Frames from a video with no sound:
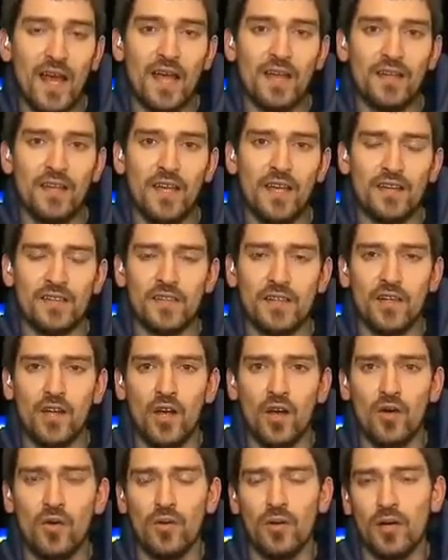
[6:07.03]
9 years
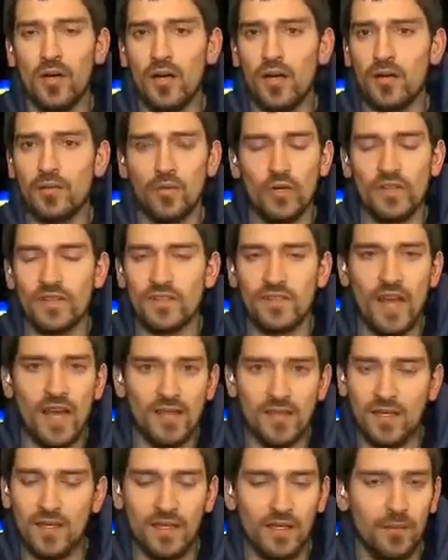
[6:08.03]
ago, was
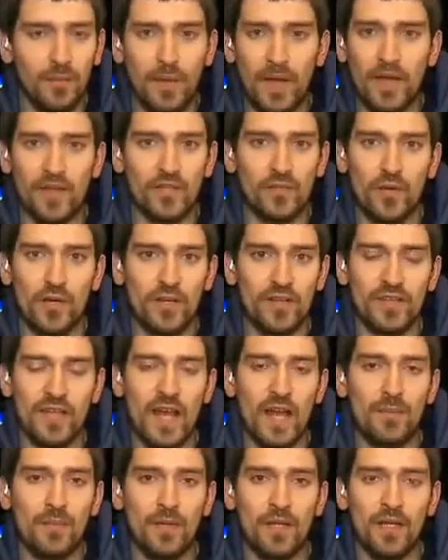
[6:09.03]
nothing compared to what is
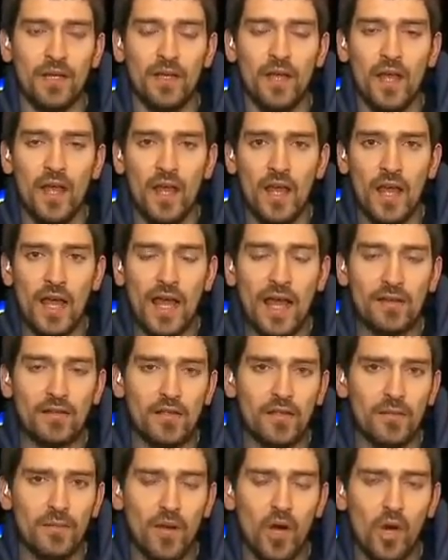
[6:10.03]
happening at
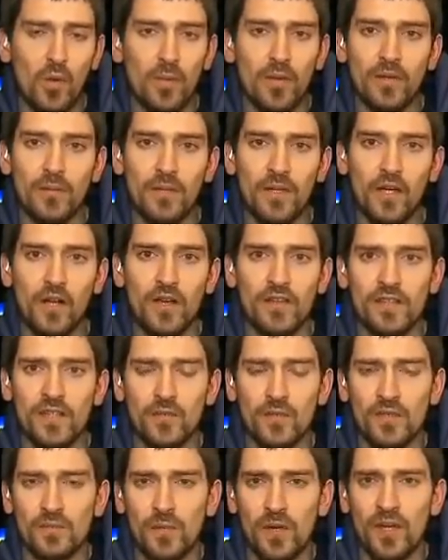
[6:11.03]
the moment, because
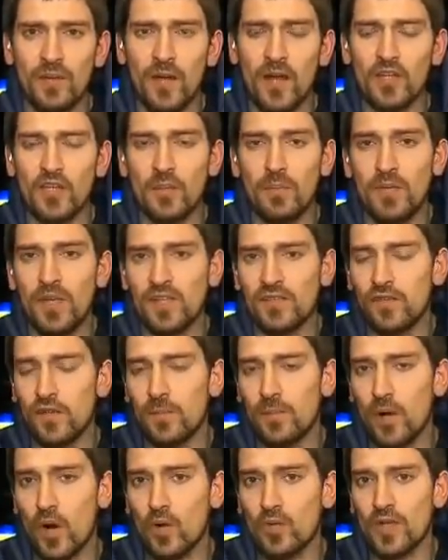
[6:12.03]
it was pretty much a
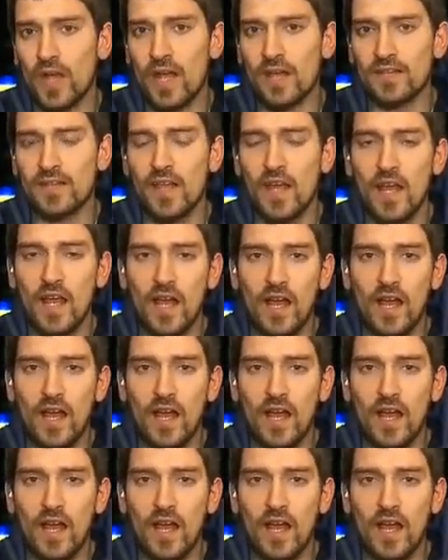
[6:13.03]
peaceful protest,